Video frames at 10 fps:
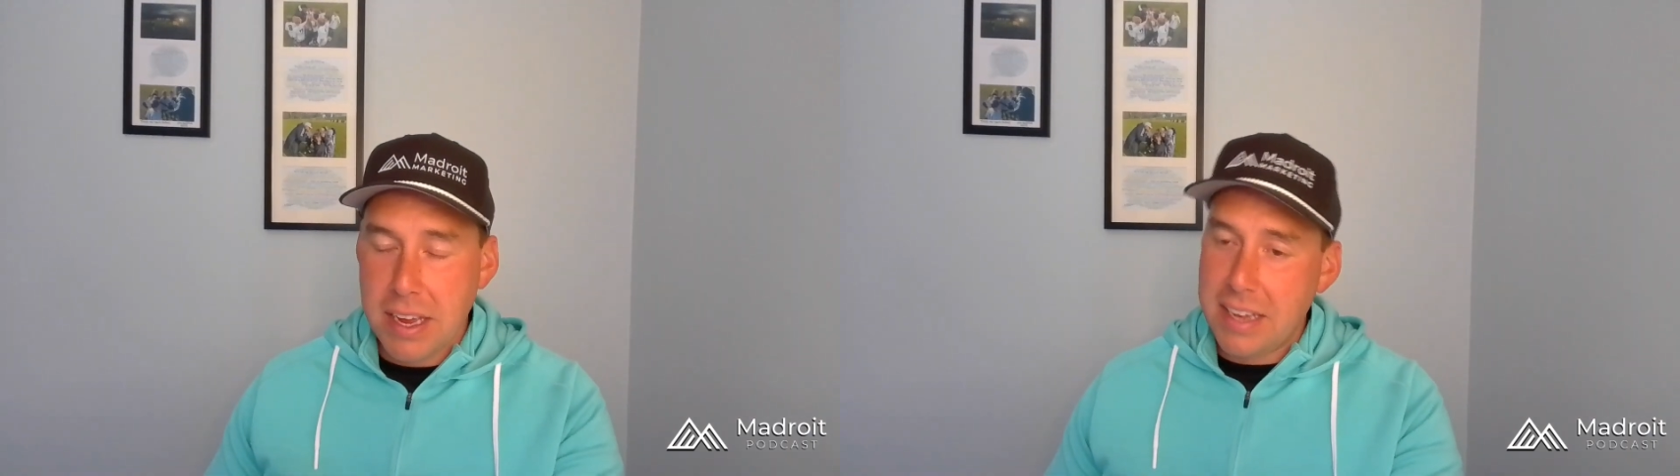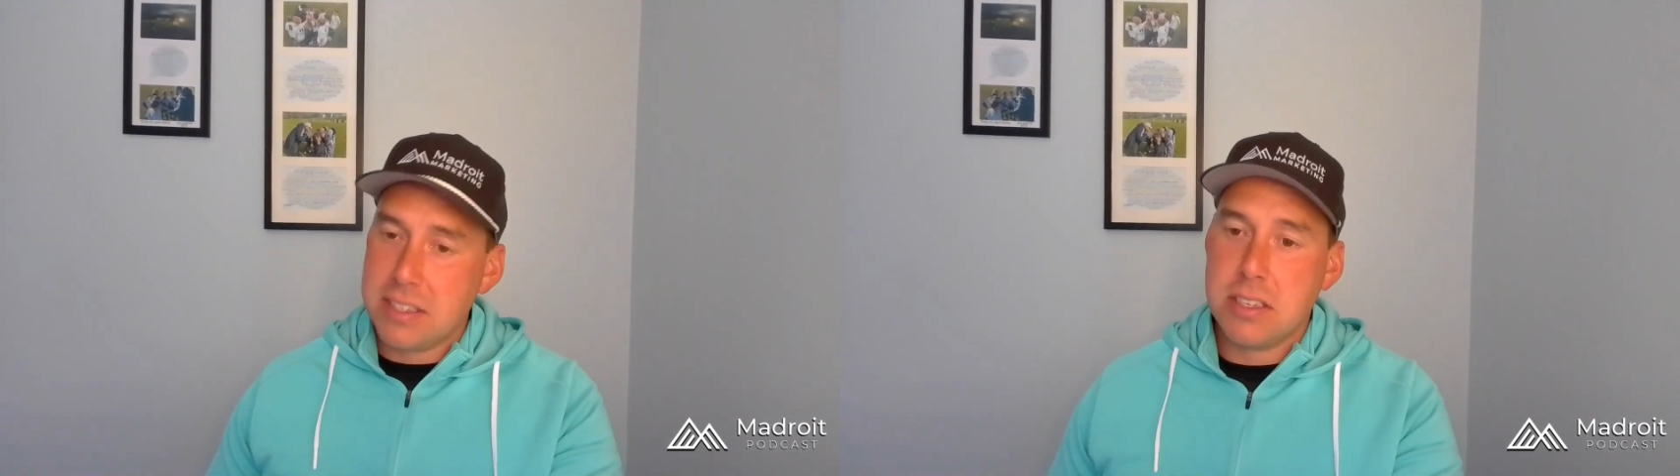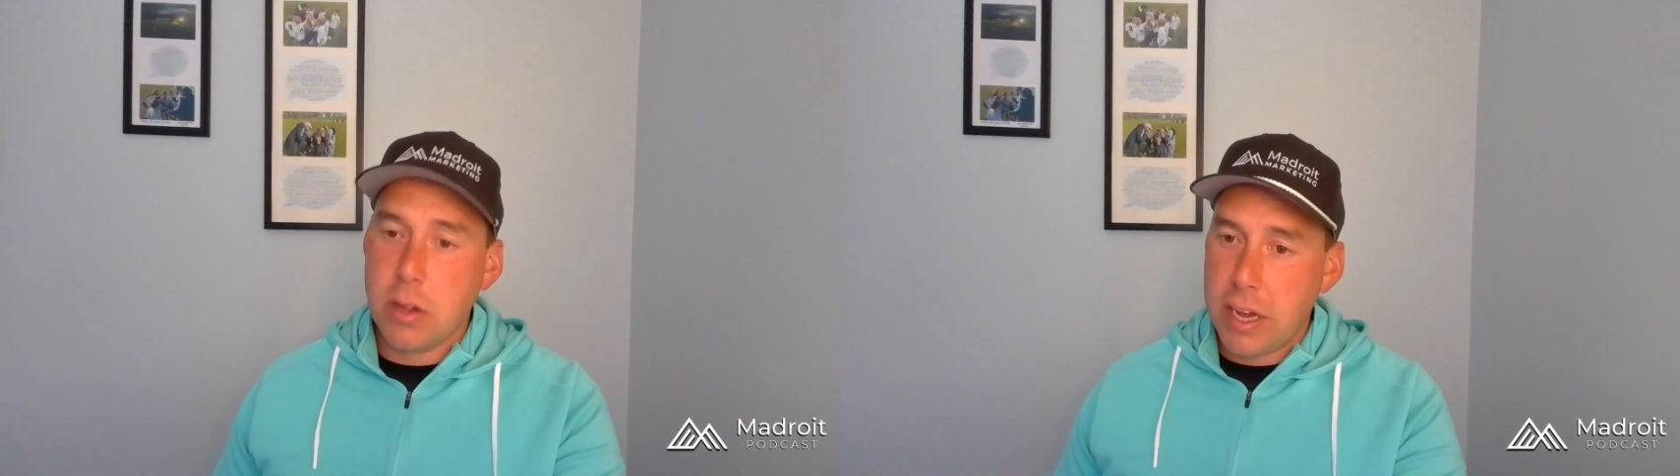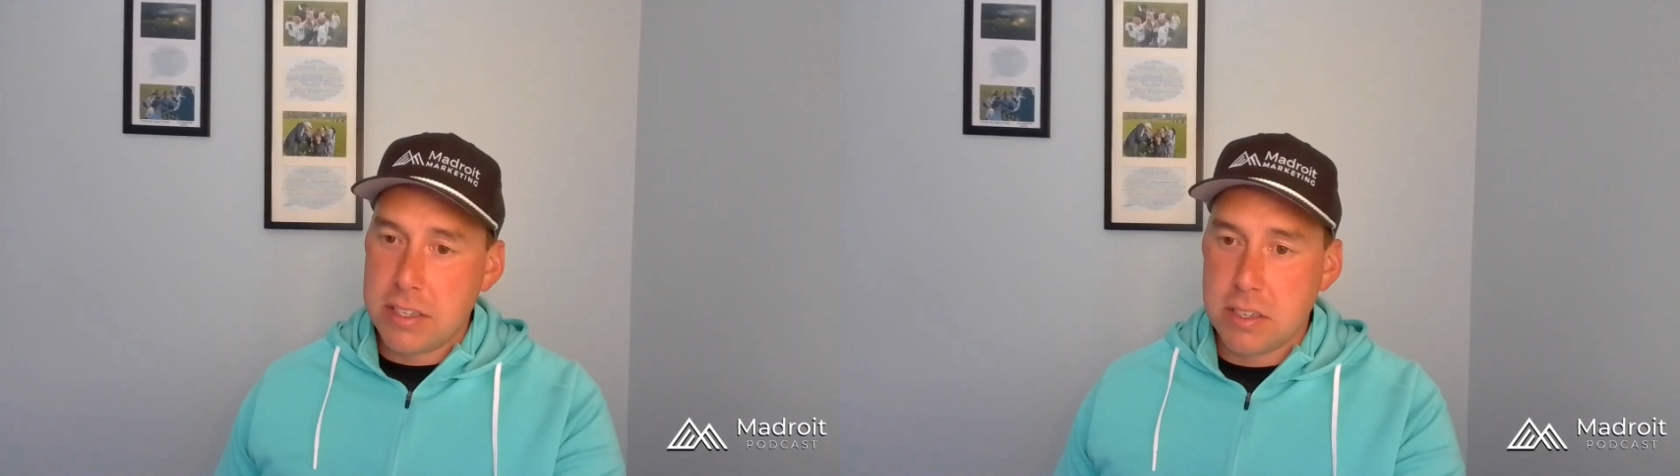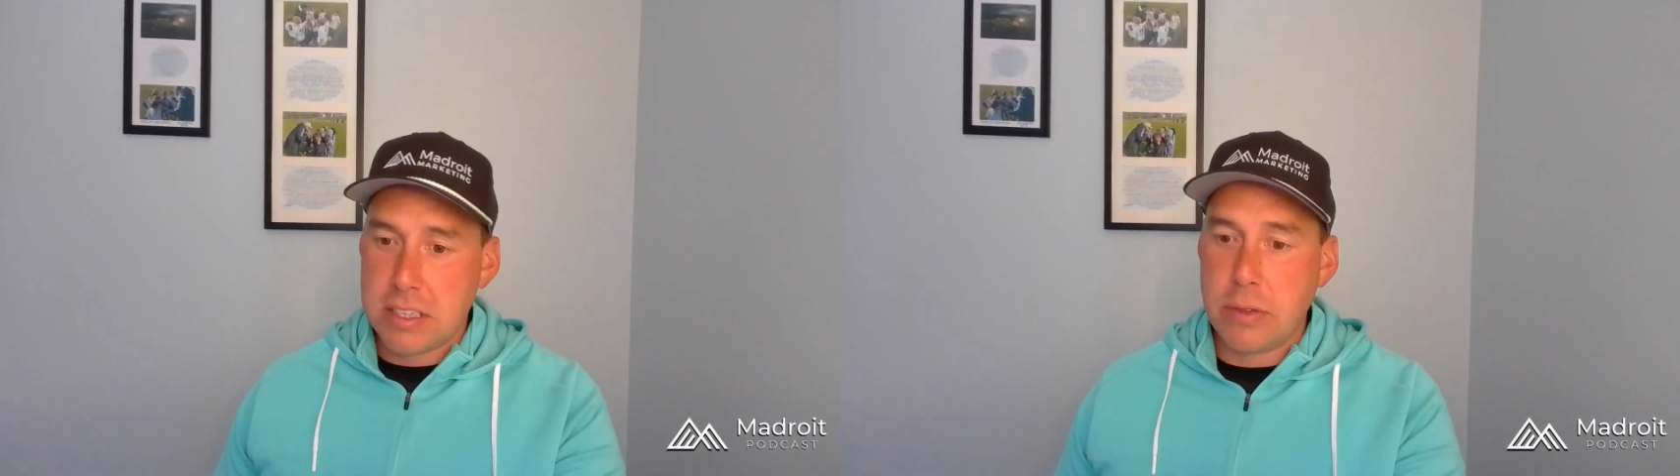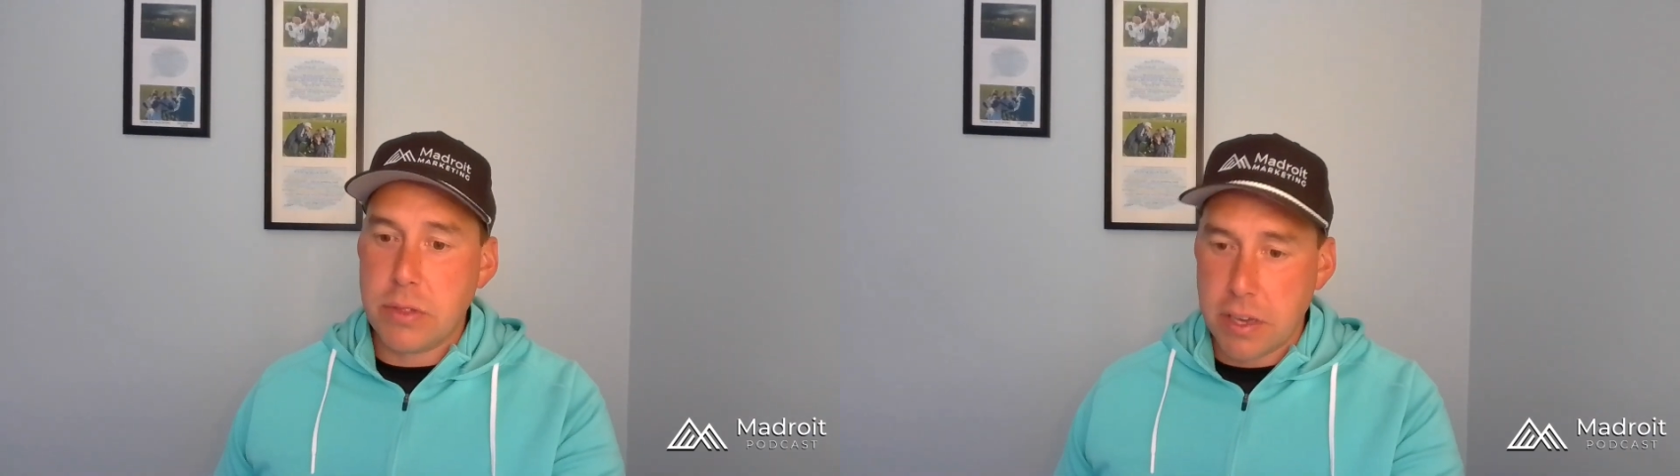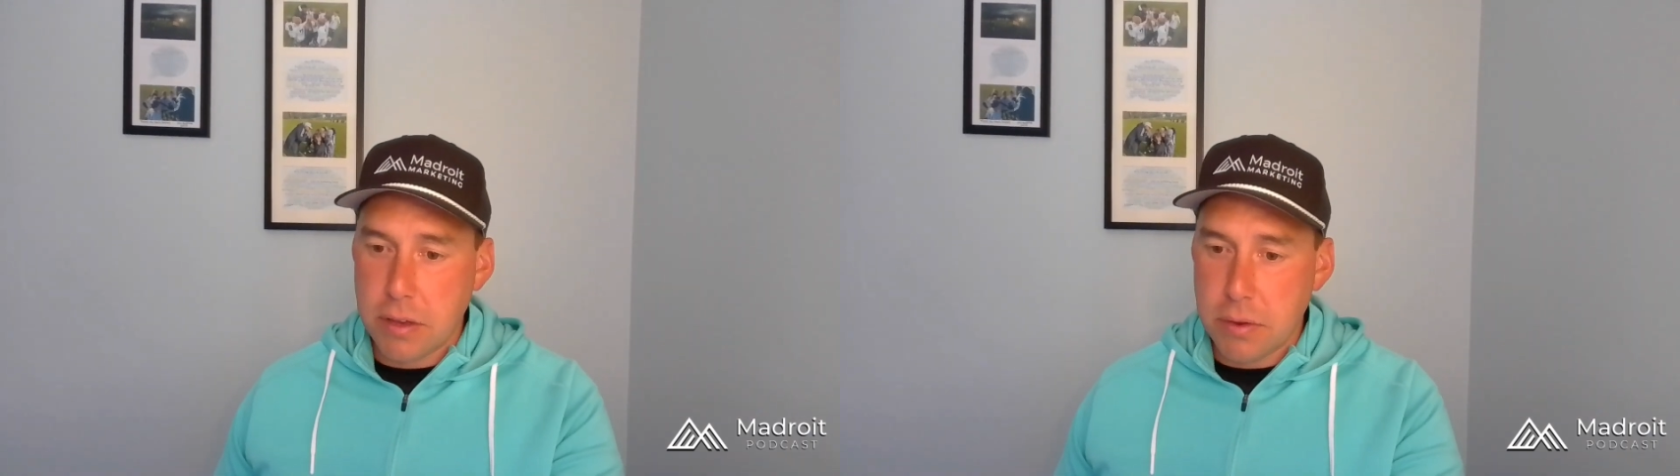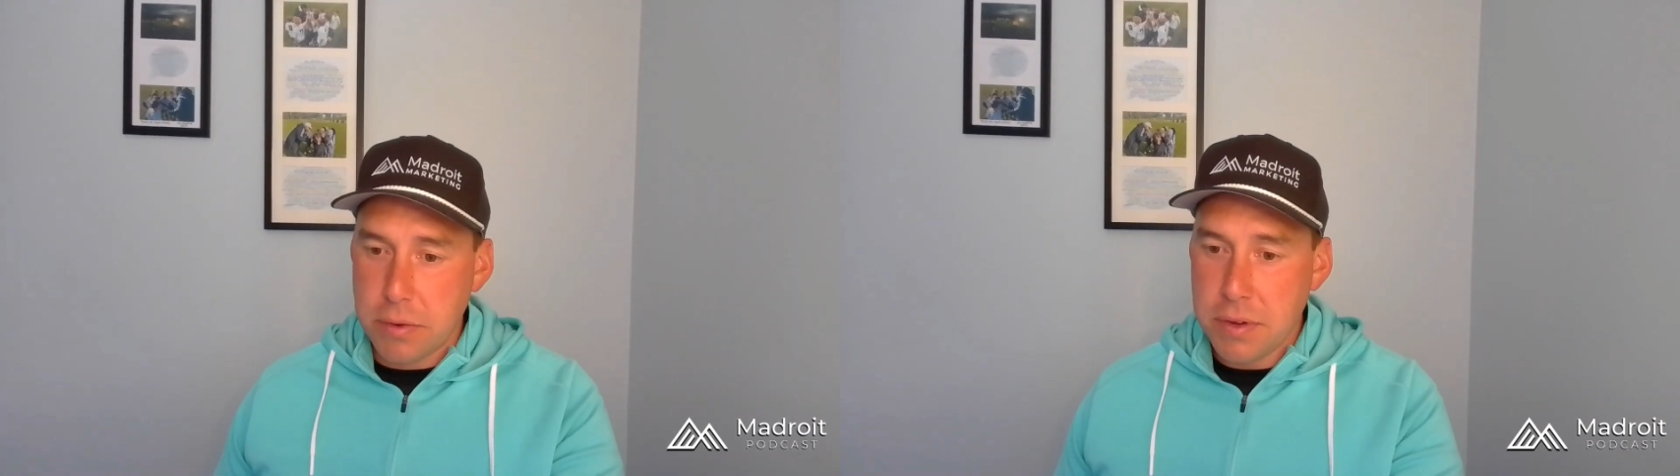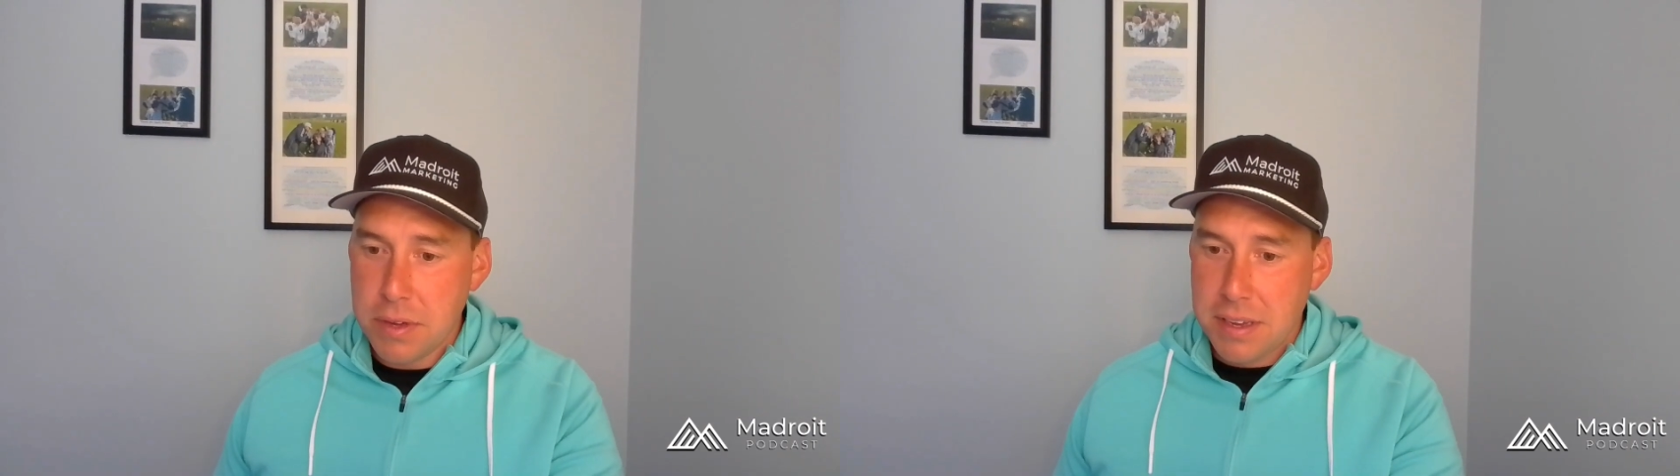it still has to sound like you.